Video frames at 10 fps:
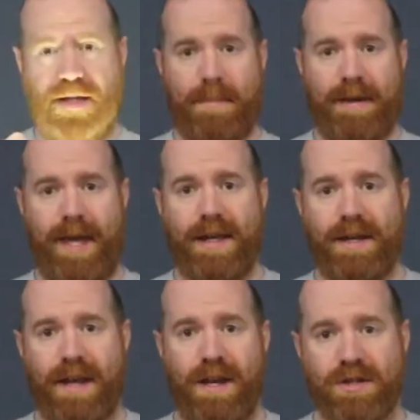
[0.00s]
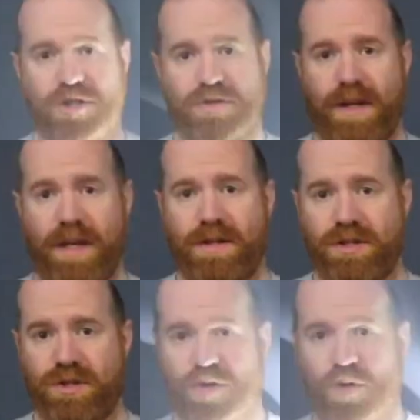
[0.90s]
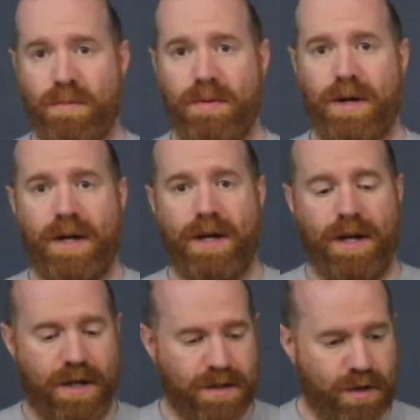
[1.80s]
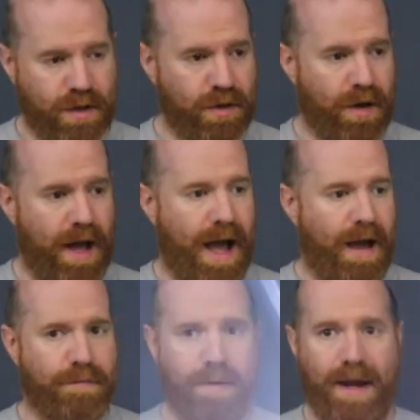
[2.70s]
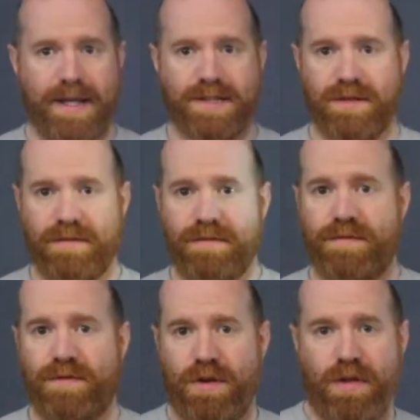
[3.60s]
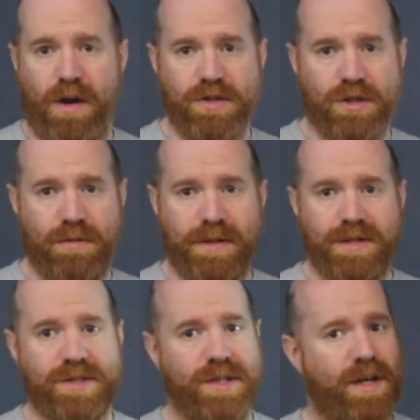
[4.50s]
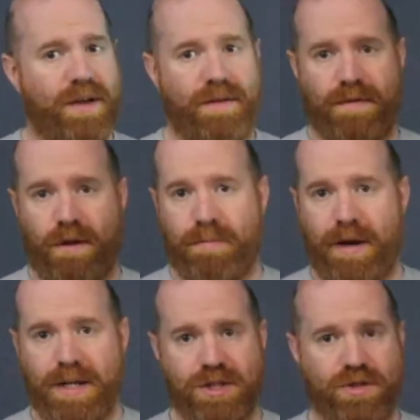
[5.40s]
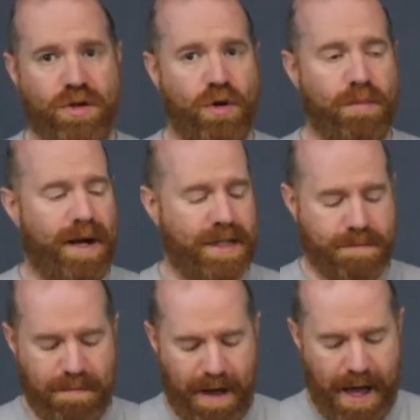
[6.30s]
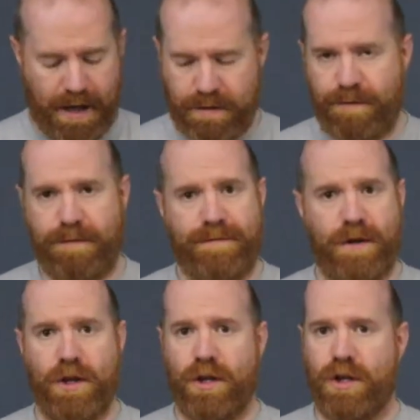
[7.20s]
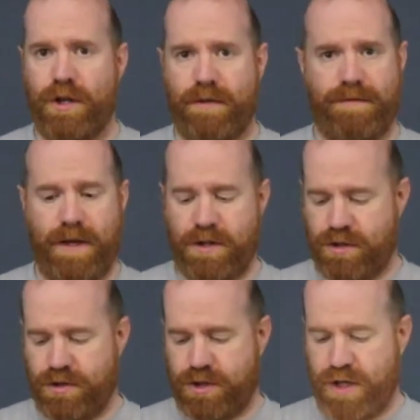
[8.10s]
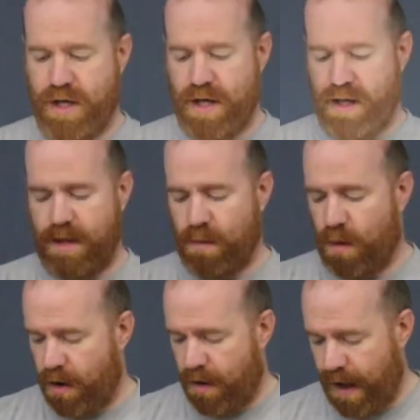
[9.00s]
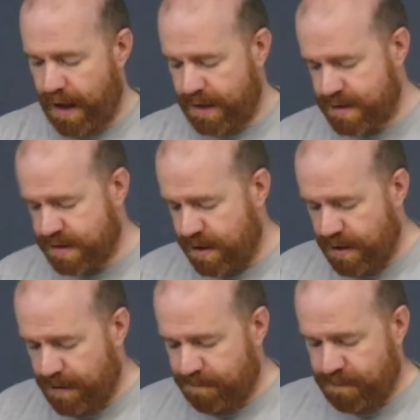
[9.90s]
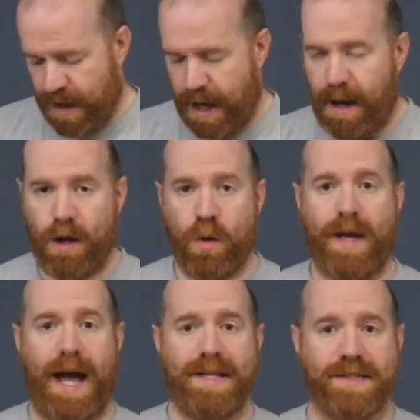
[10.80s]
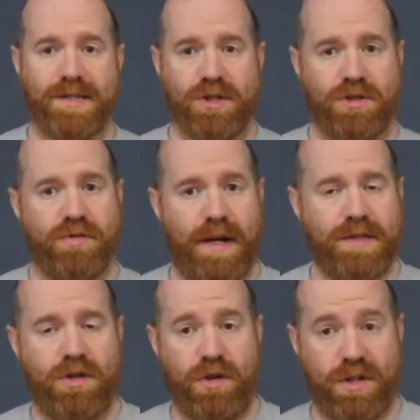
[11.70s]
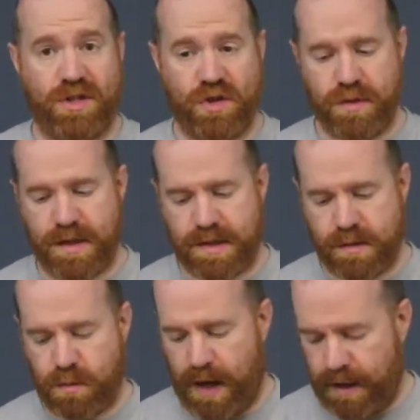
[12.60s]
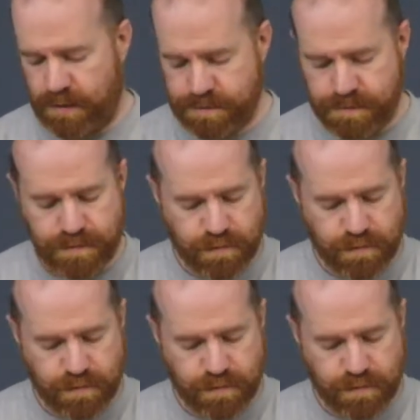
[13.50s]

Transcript: cap again, and then you're straight into strobe. So you can do a half press of 2000 lumens, full press strobe. It's packed full of features, the Warrior X. I know guys in search and rescue units use this as well.